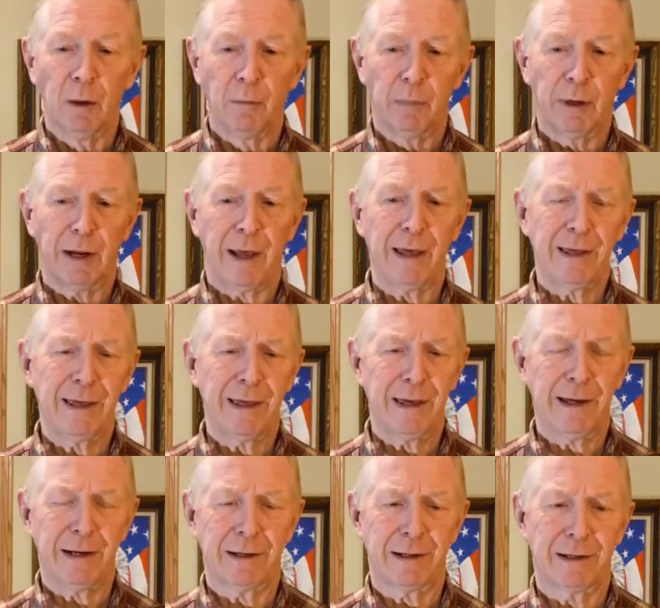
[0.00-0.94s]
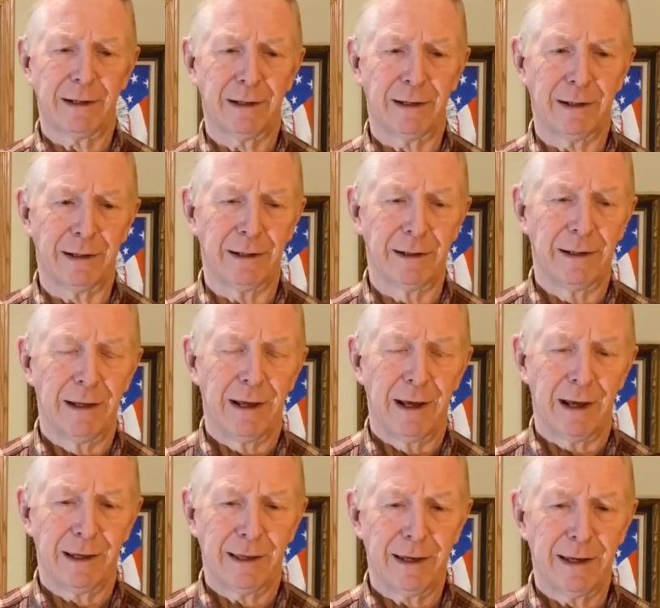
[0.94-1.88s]
But I can't, uh,
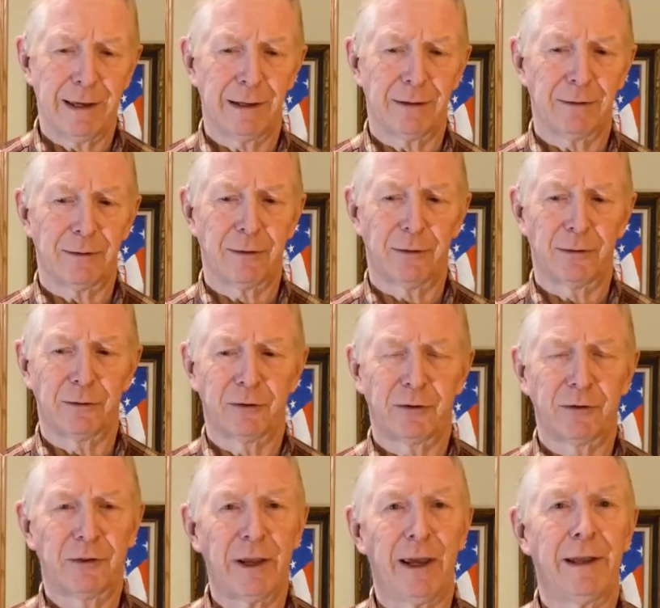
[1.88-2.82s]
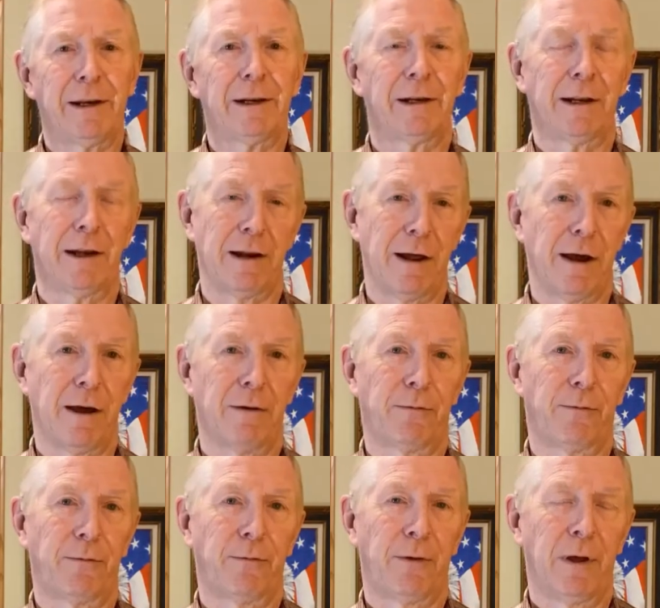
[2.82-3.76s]
I can't state it
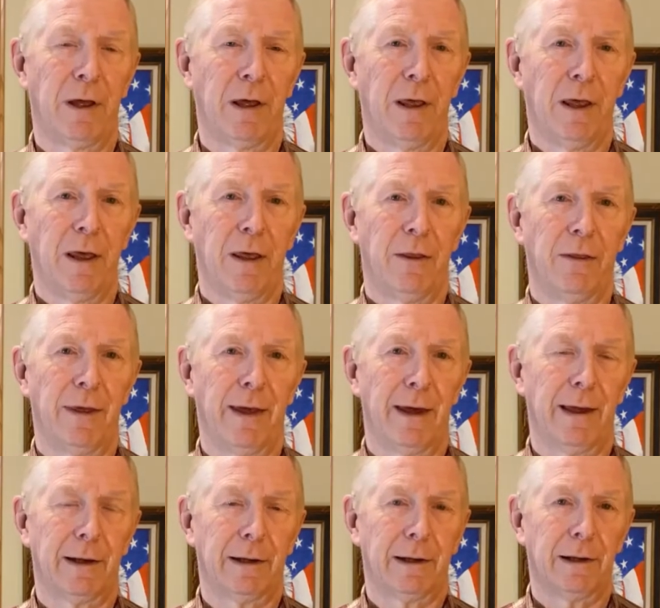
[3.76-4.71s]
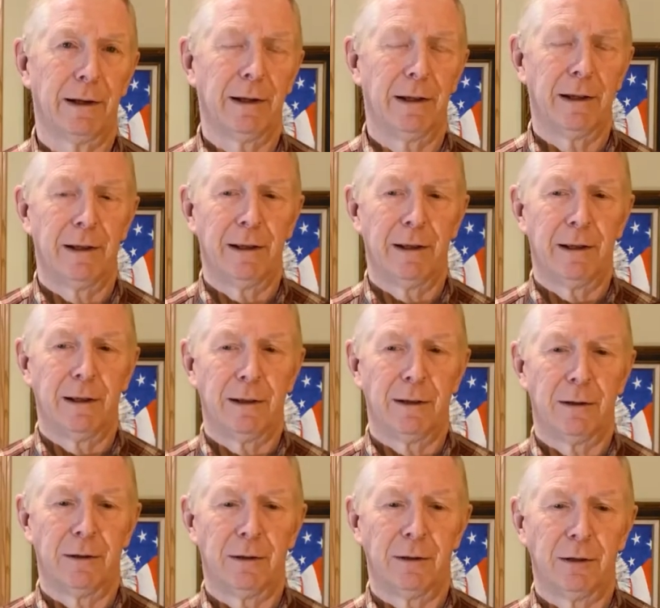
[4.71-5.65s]
enough that
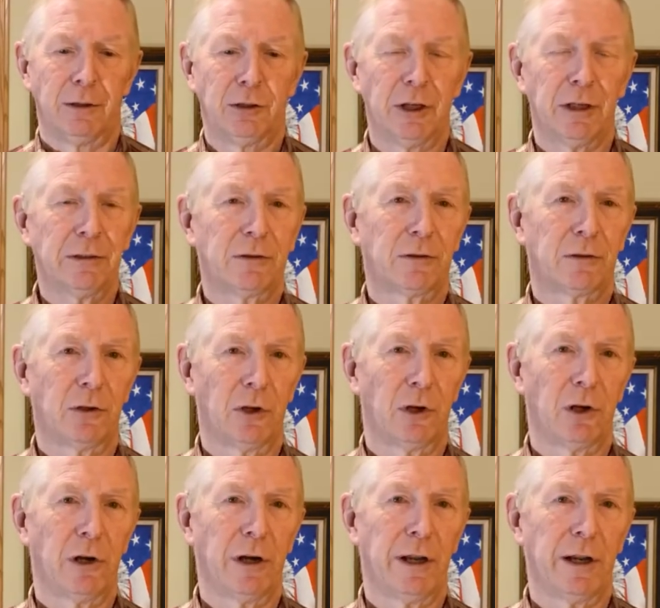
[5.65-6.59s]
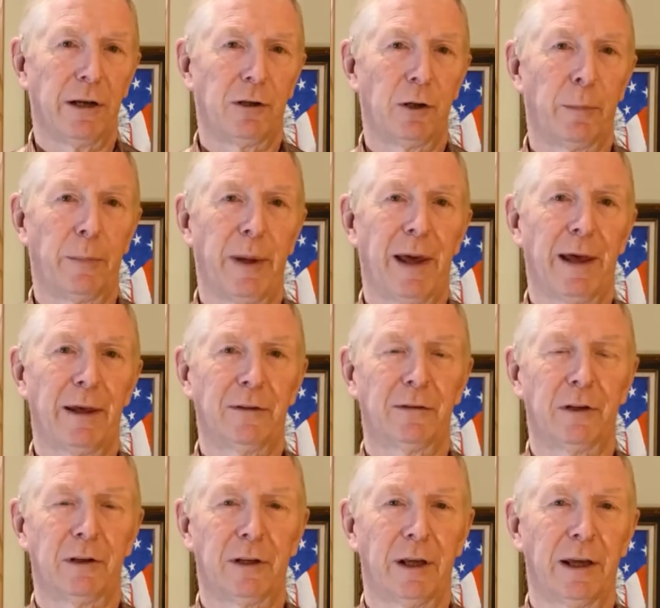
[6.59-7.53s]
just learning to
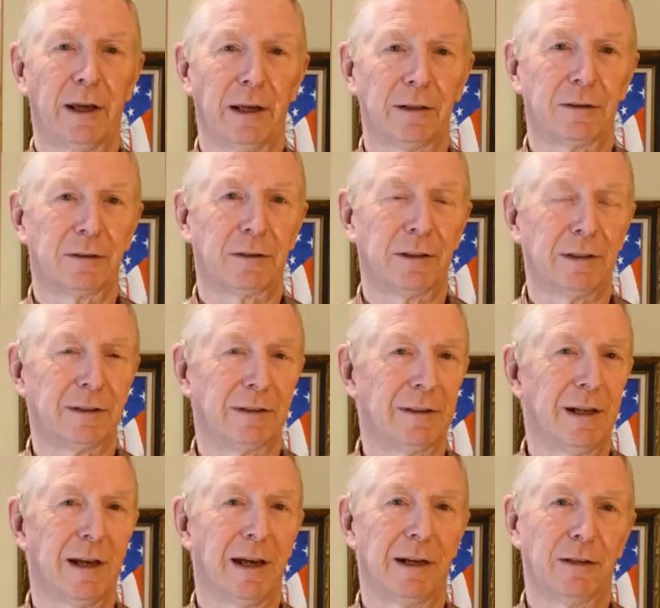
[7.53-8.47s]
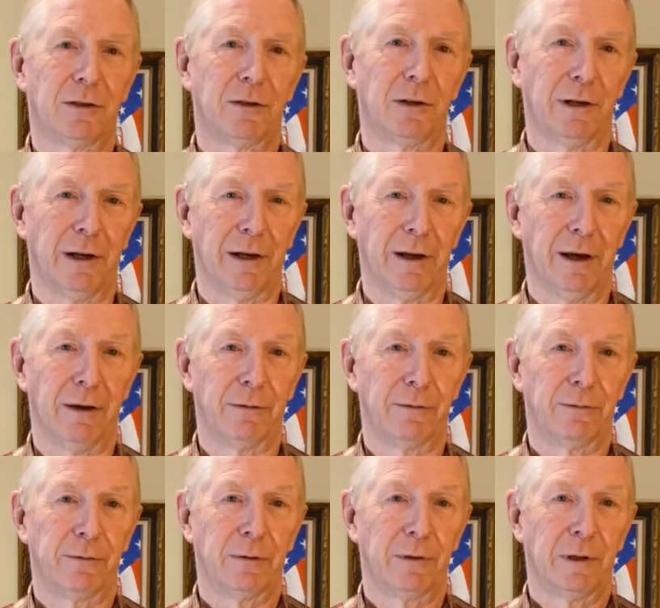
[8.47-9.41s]
pass a test is not good
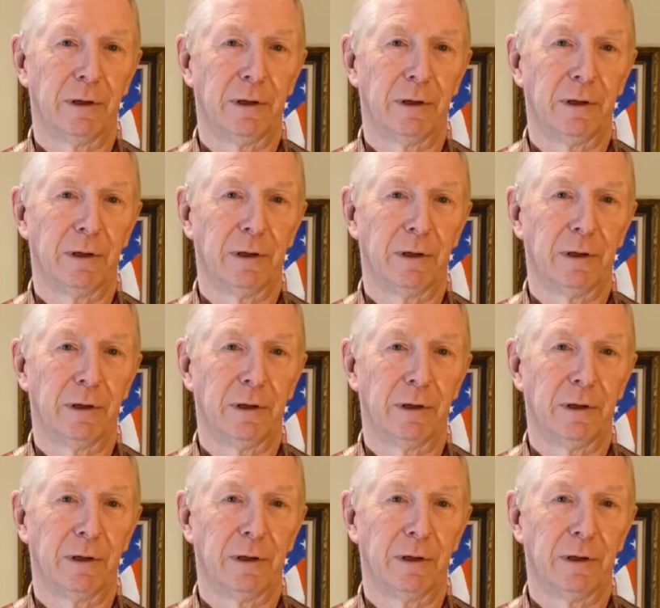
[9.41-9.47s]
enough.